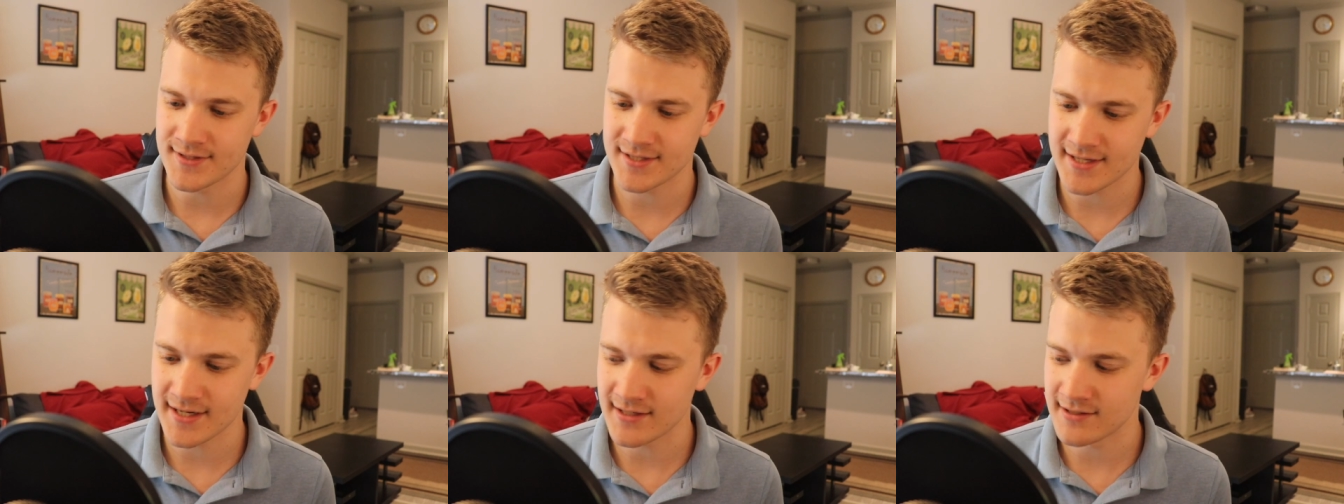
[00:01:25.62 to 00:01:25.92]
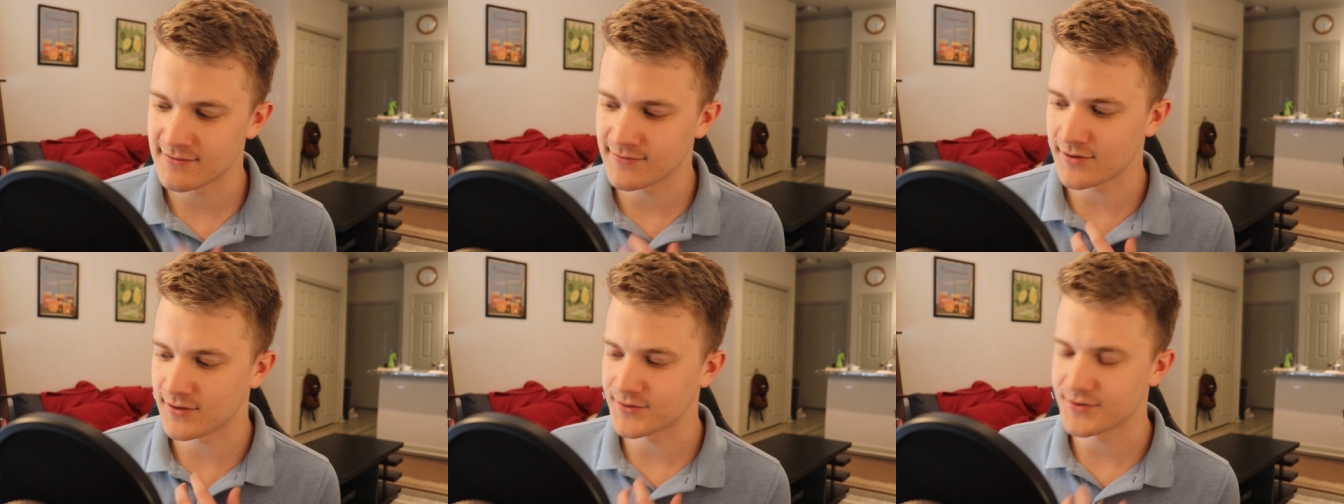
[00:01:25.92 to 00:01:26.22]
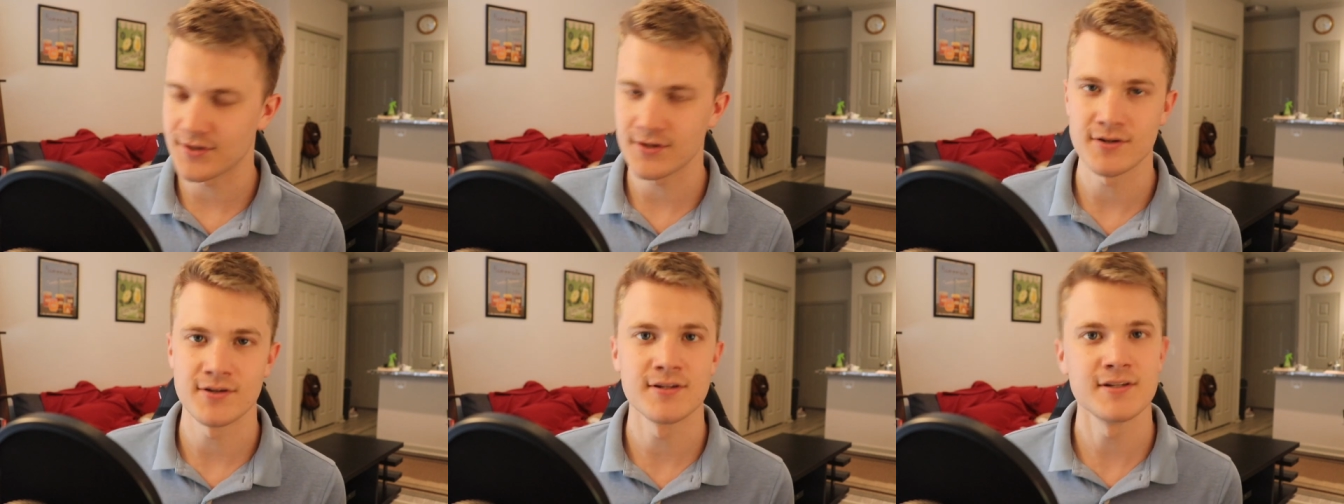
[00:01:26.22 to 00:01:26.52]
it's kind of
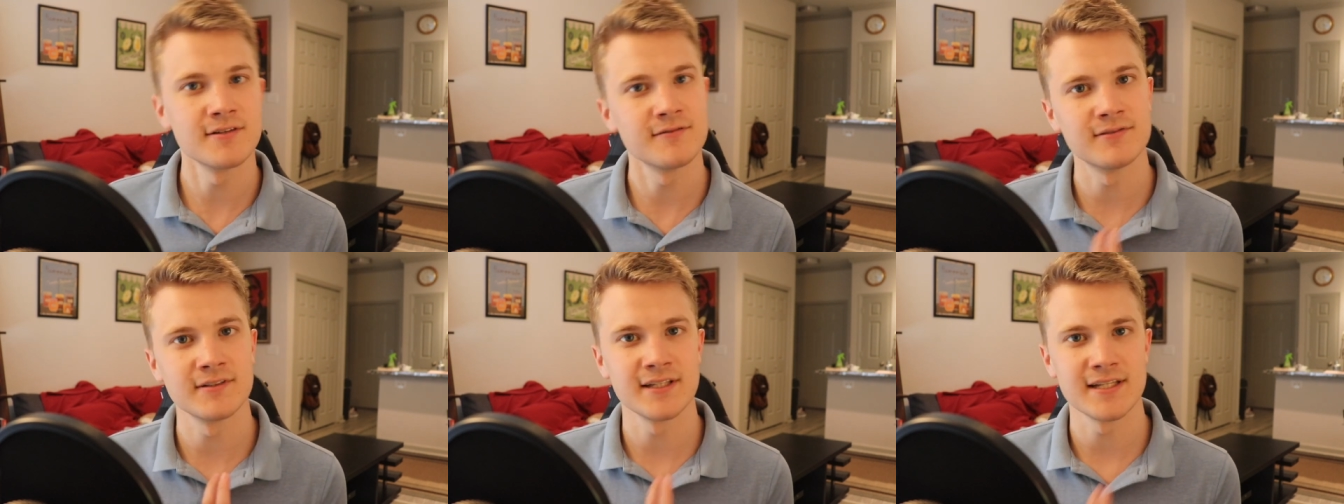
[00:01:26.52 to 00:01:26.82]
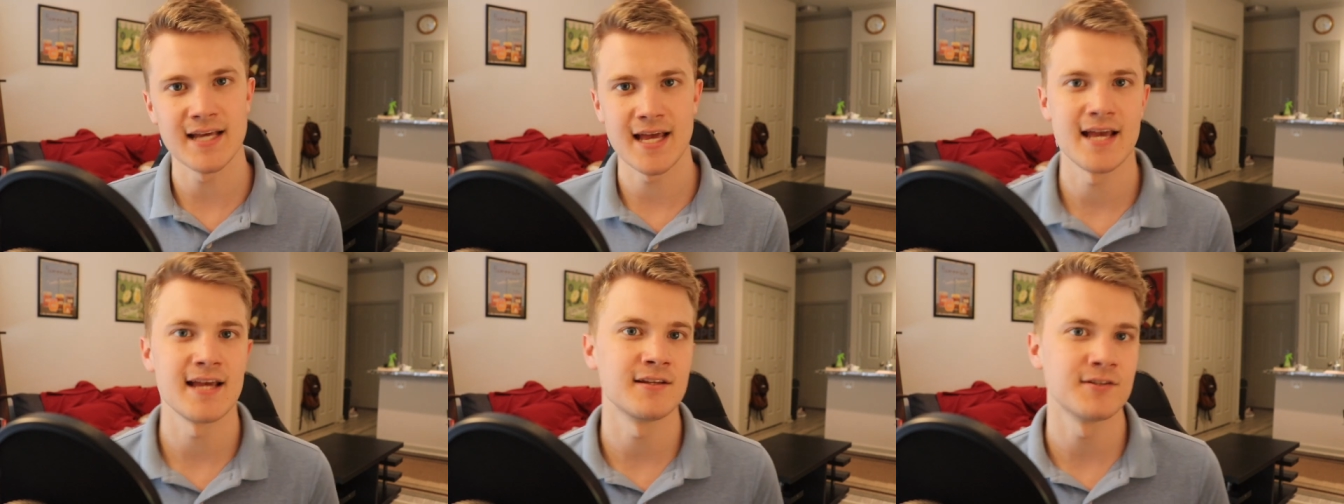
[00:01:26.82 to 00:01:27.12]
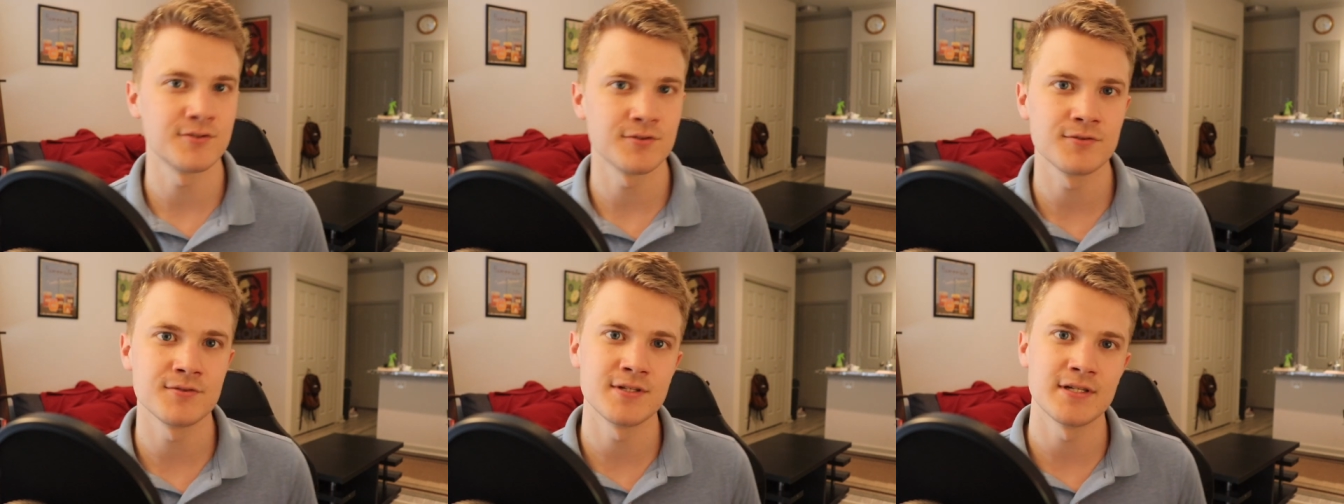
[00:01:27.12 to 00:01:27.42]
alternatively
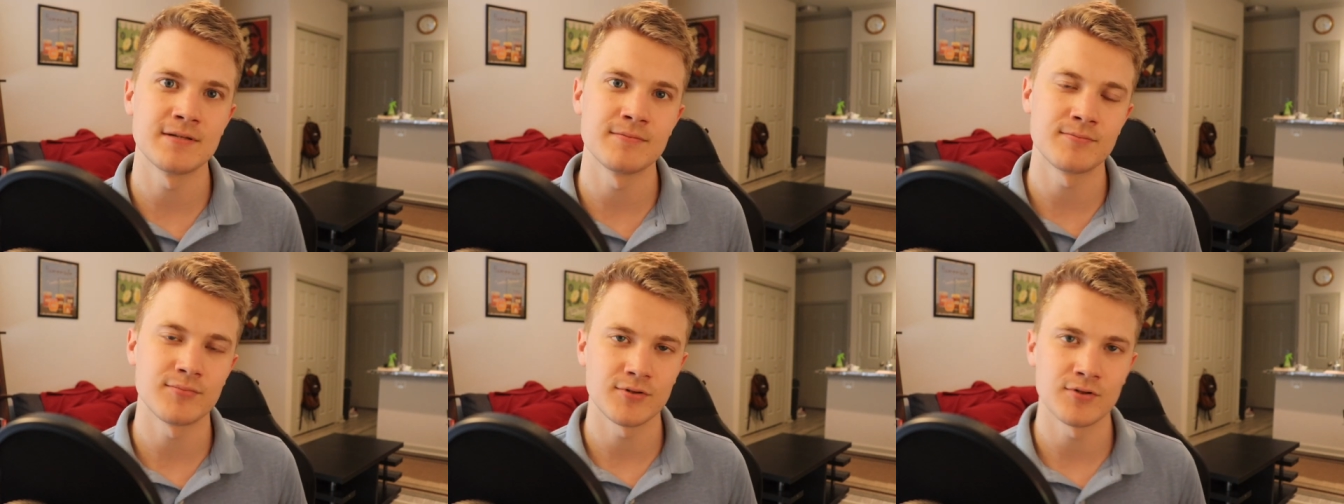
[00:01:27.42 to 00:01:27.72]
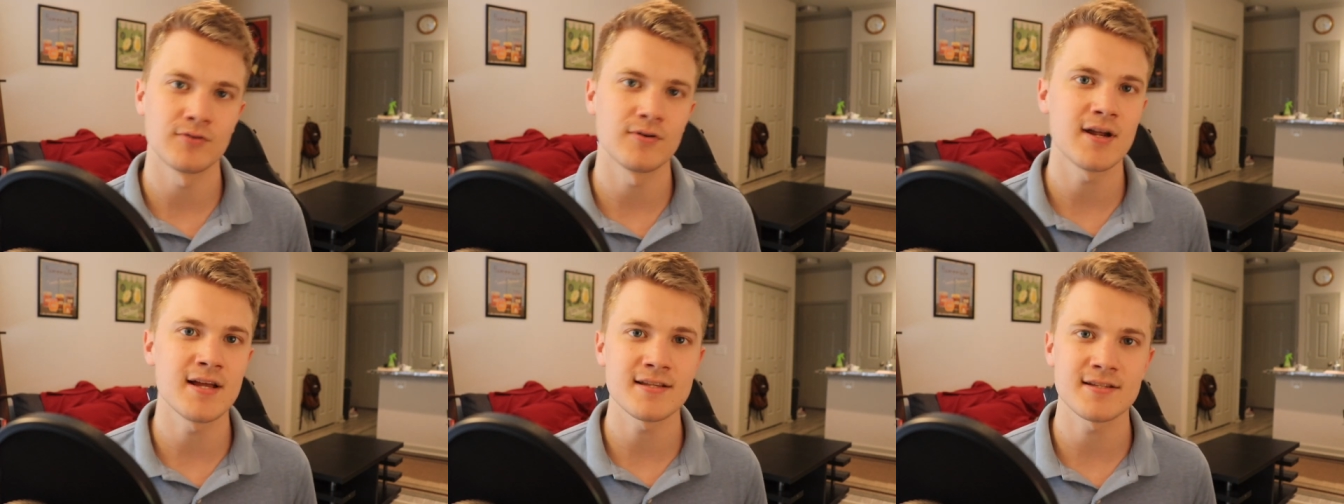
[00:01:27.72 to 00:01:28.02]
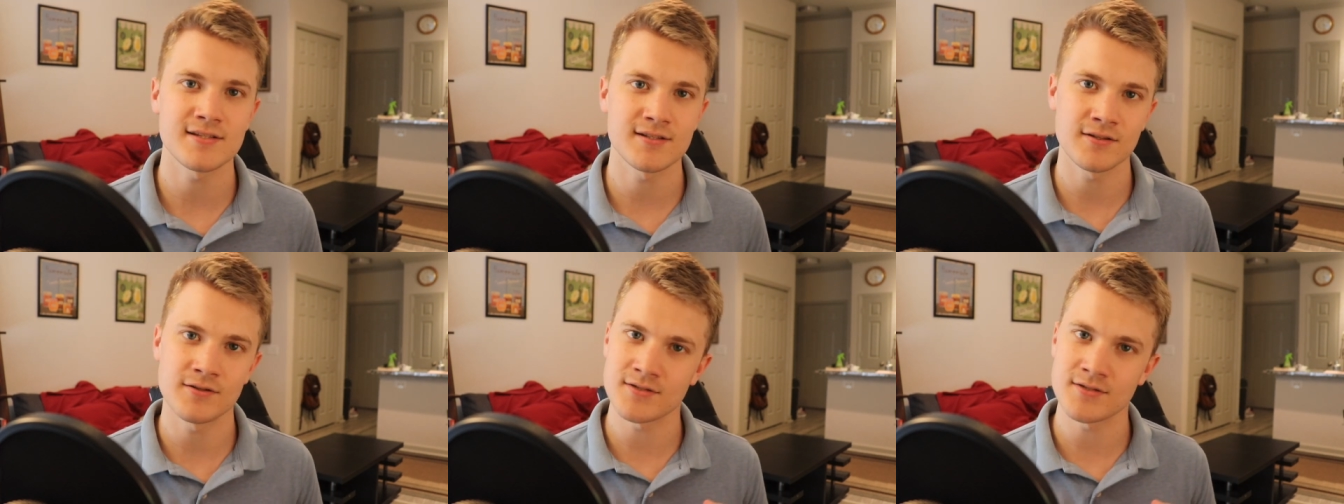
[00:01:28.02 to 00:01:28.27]
handled and progressed.